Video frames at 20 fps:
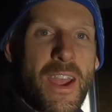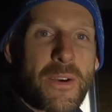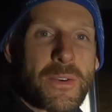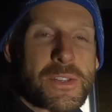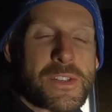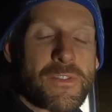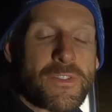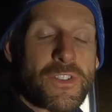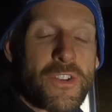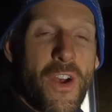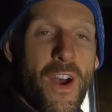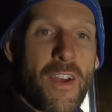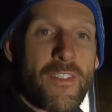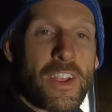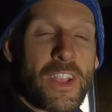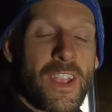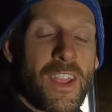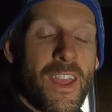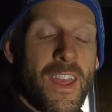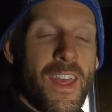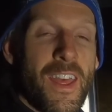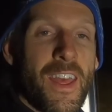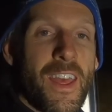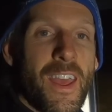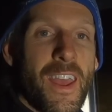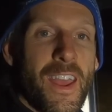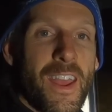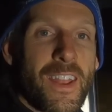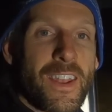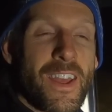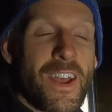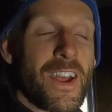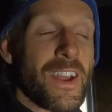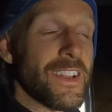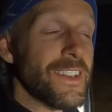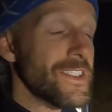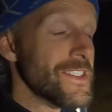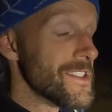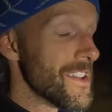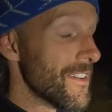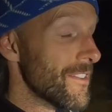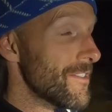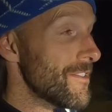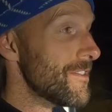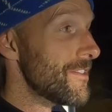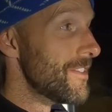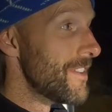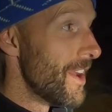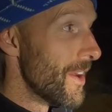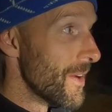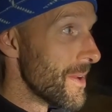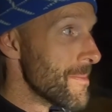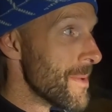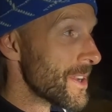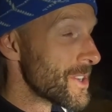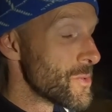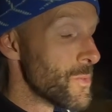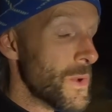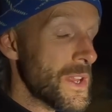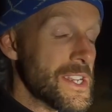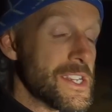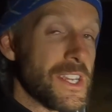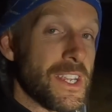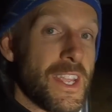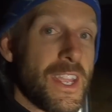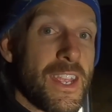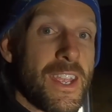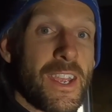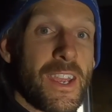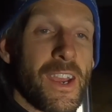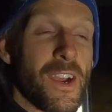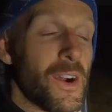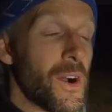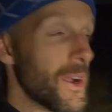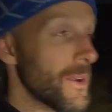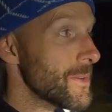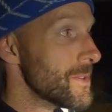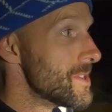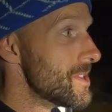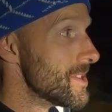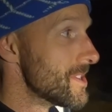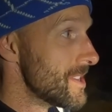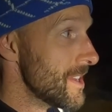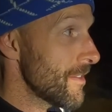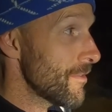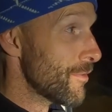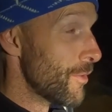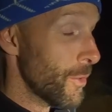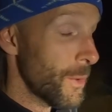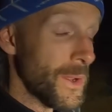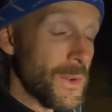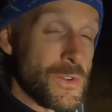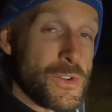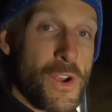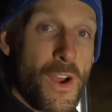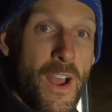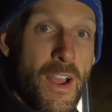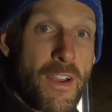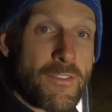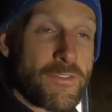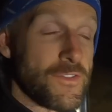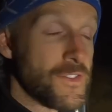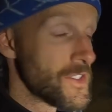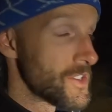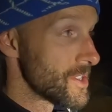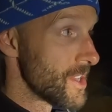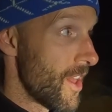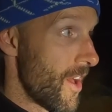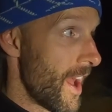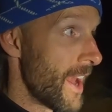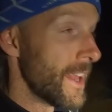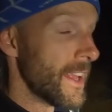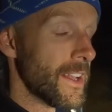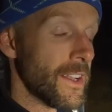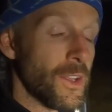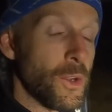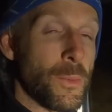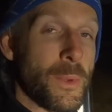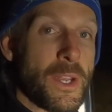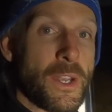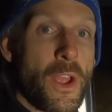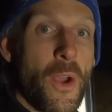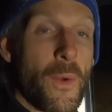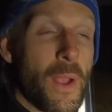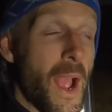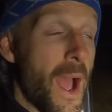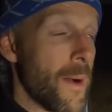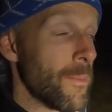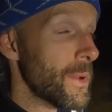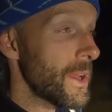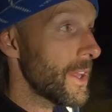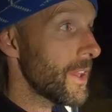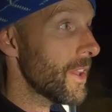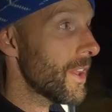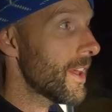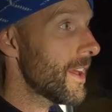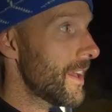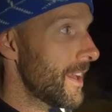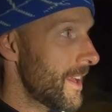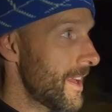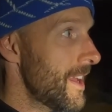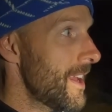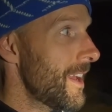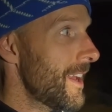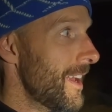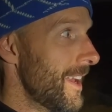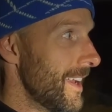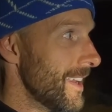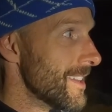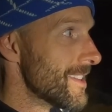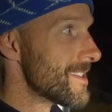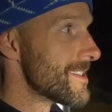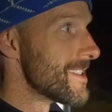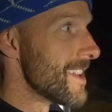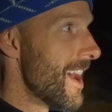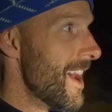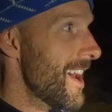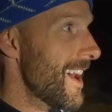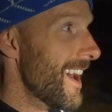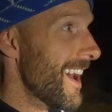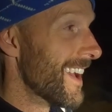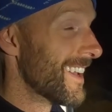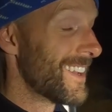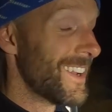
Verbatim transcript: hours of driving and uh, it is very much winter here. I was just in four wheel drive, sliding a little bit, going uphill. It's uh,